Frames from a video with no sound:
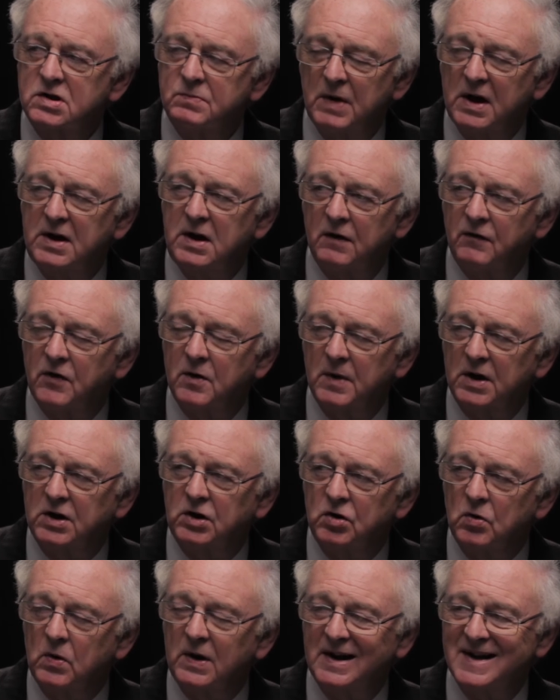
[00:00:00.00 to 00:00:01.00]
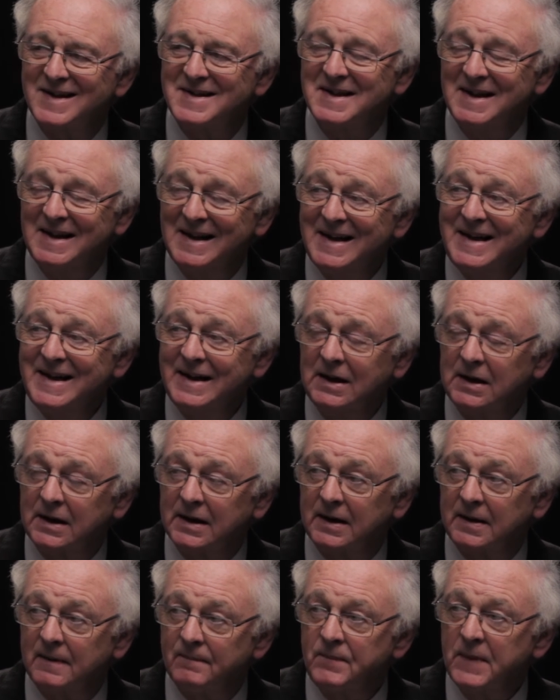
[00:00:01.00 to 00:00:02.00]
many of them are doing it
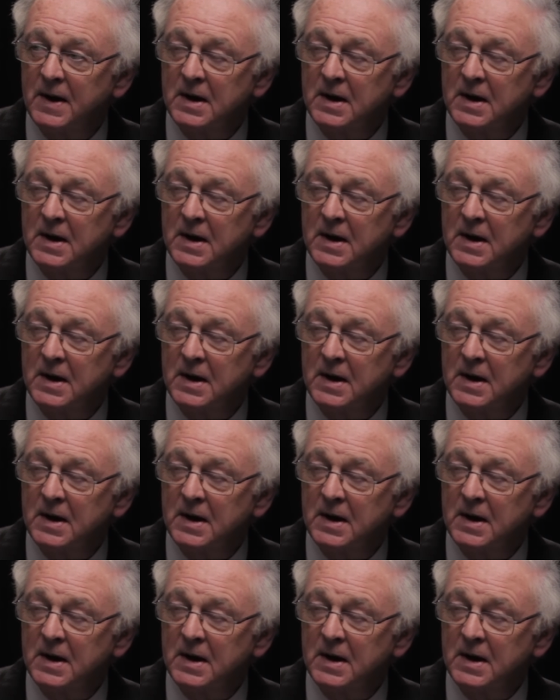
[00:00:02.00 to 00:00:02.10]
illegally.